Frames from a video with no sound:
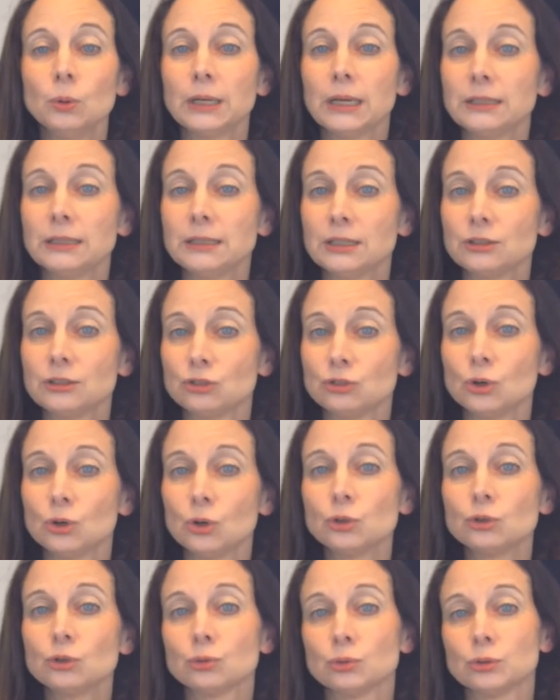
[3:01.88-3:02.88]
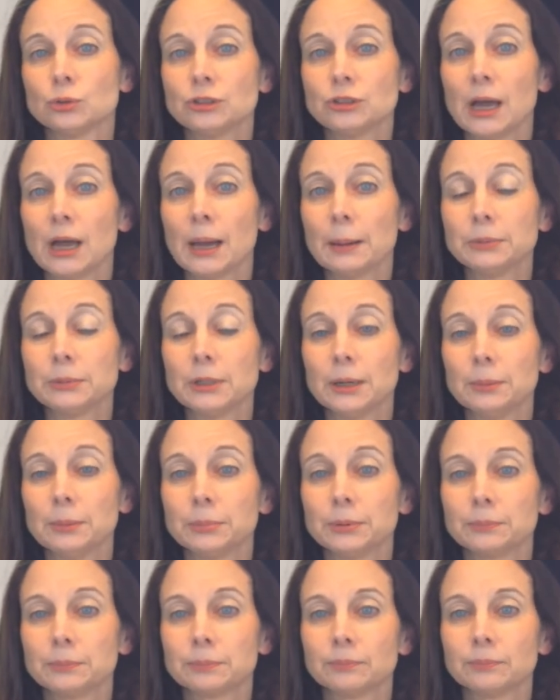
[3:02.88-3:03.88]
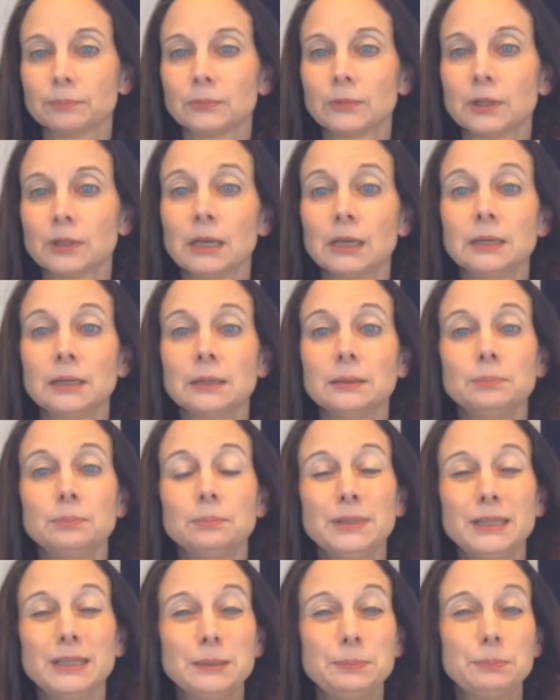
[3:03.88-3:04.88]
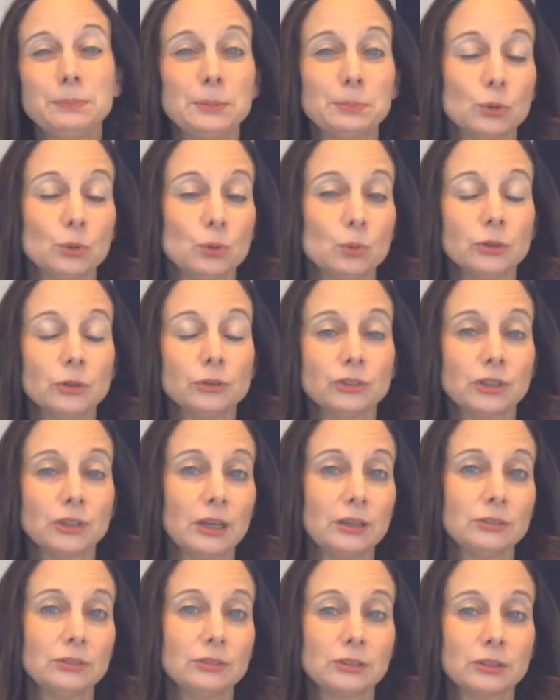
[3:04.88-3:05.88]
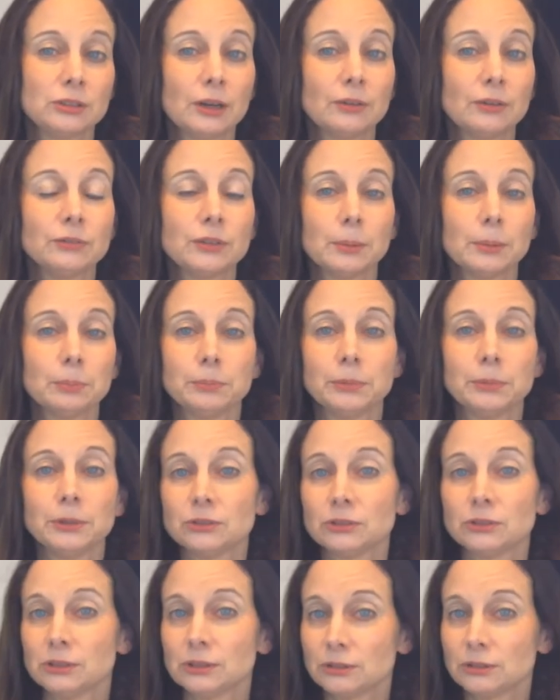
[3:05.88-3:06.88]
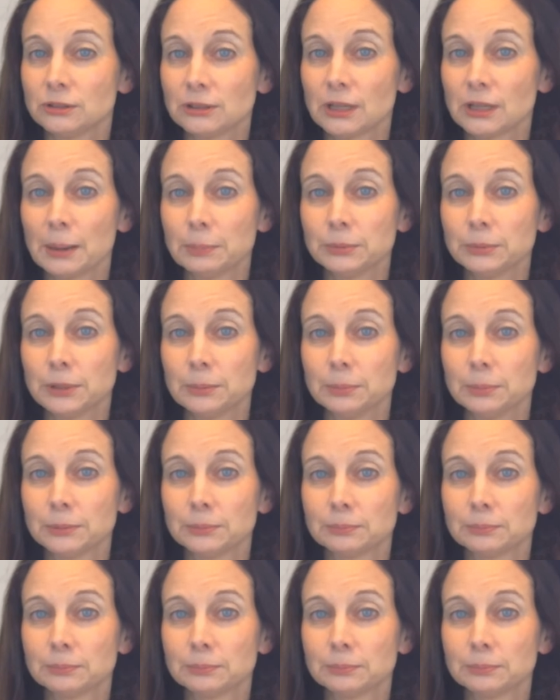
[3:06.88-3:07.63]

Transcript: and his nose was stopped up. Many people will say stuffed up instead of stopped up.